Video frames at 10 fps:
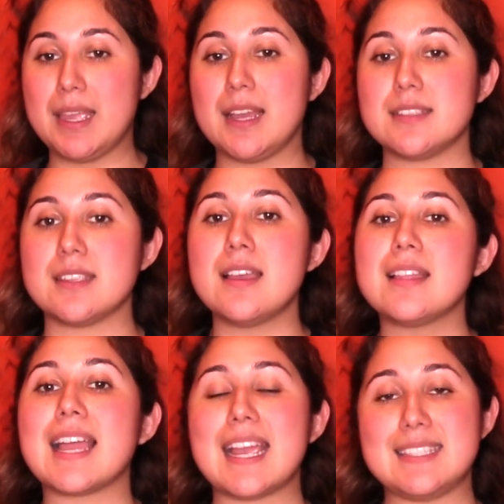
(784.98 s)
because,
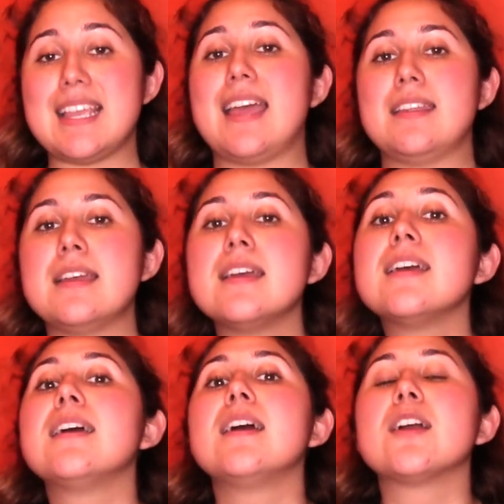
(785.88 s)
like I said,
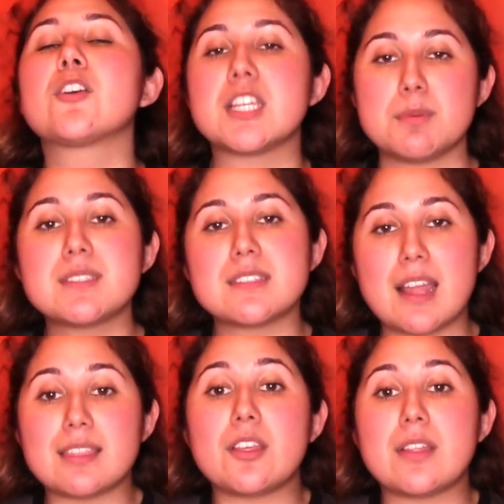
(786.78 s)
Christmas is
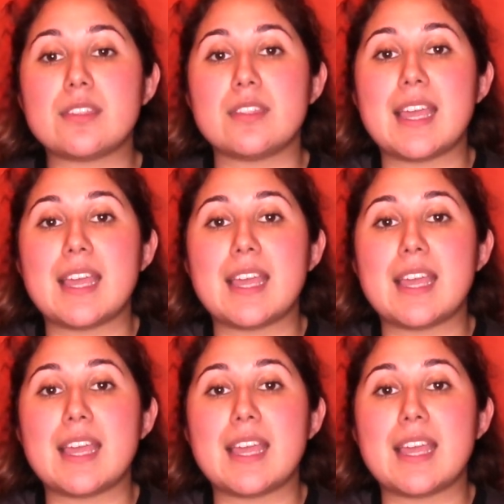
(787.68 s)
not the only thing